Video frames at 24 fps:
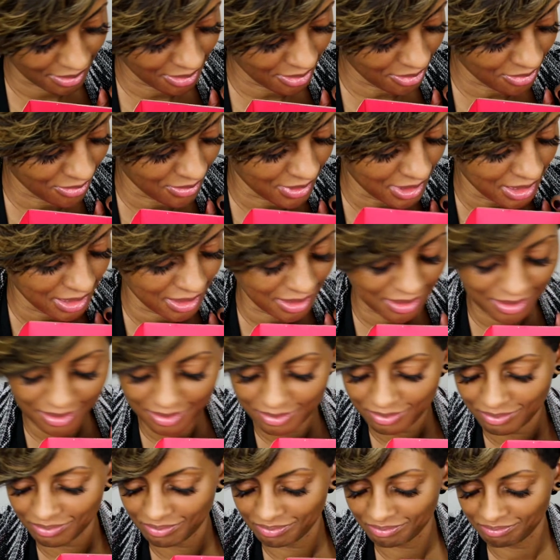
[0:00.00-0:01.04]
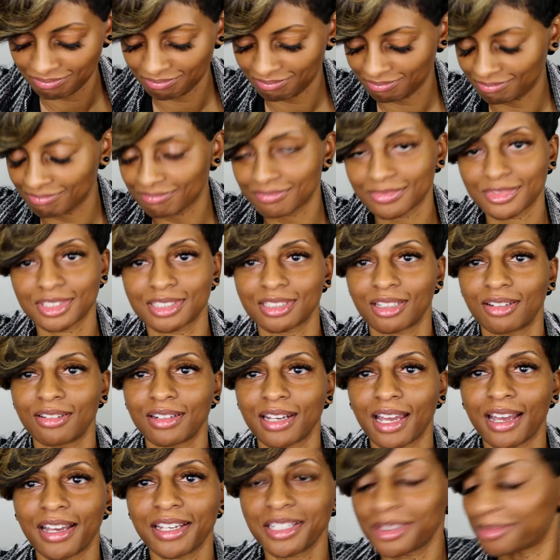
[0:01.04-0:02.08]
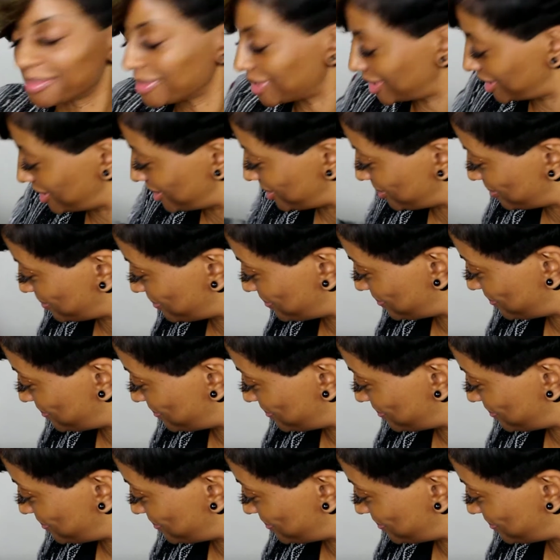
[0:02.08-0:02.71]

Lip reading: Alright, that's all the items.